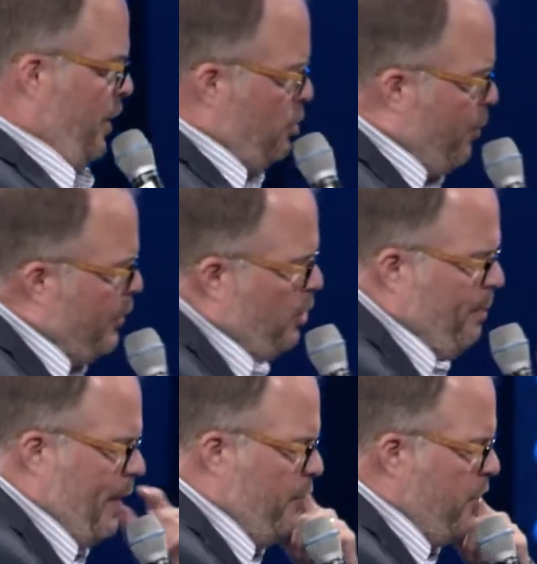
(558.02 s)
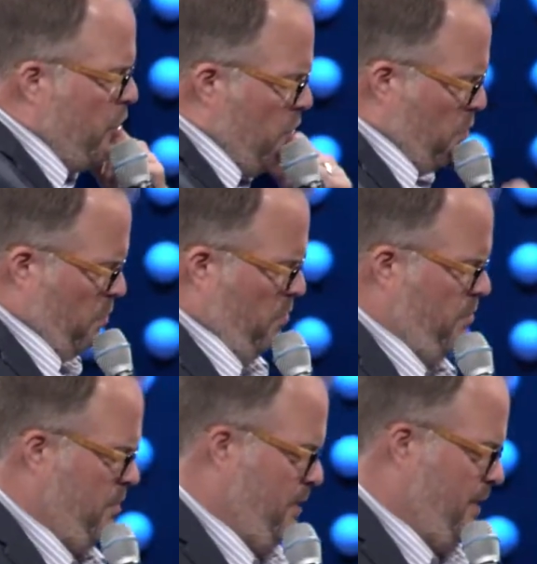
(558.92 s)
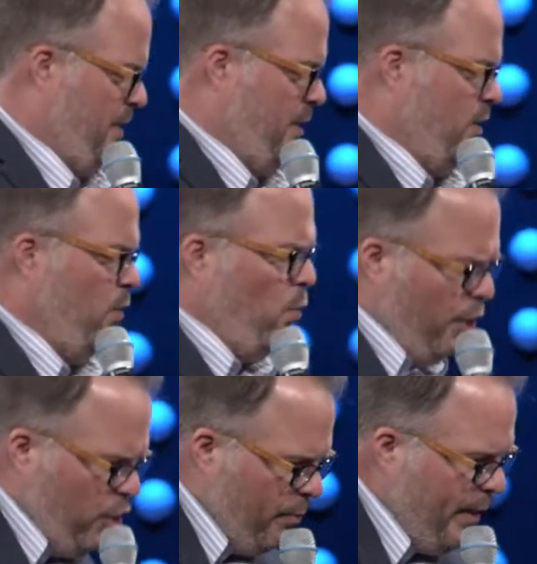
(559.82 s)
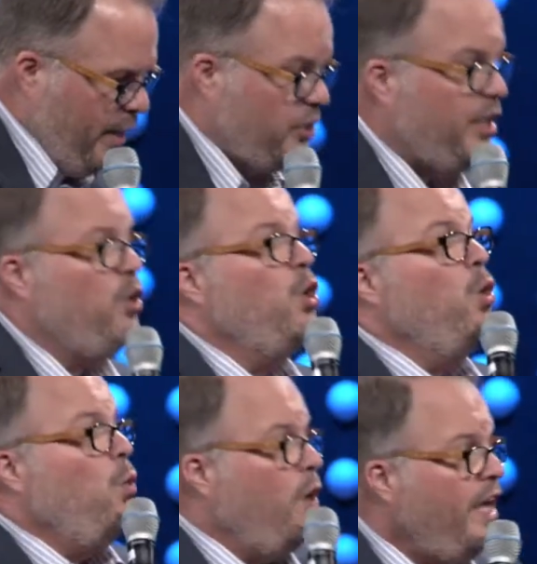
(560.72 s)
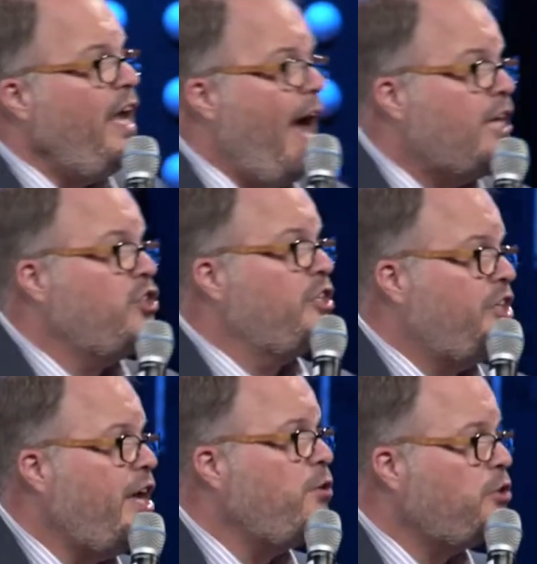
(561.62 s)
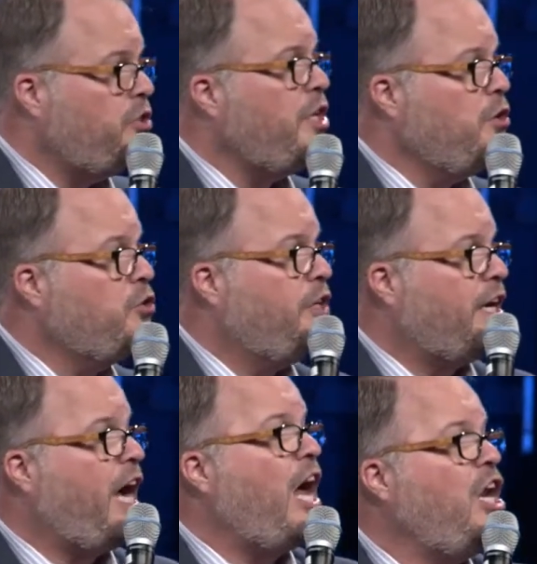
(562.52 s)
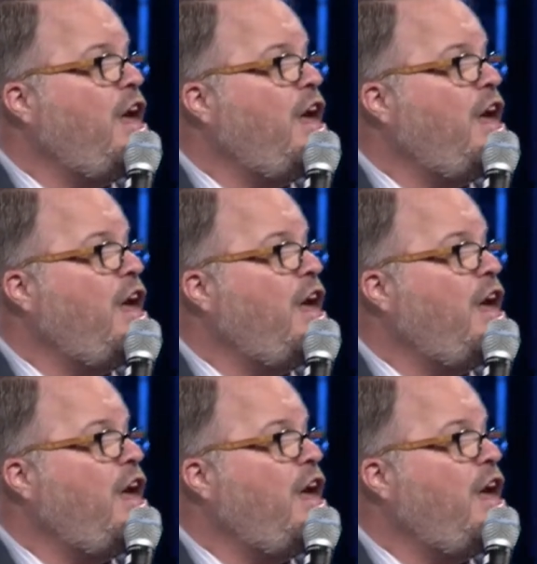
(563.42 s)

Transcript: He's preaching better than you. What do you mean? He said, Well, he actually tells sinners that God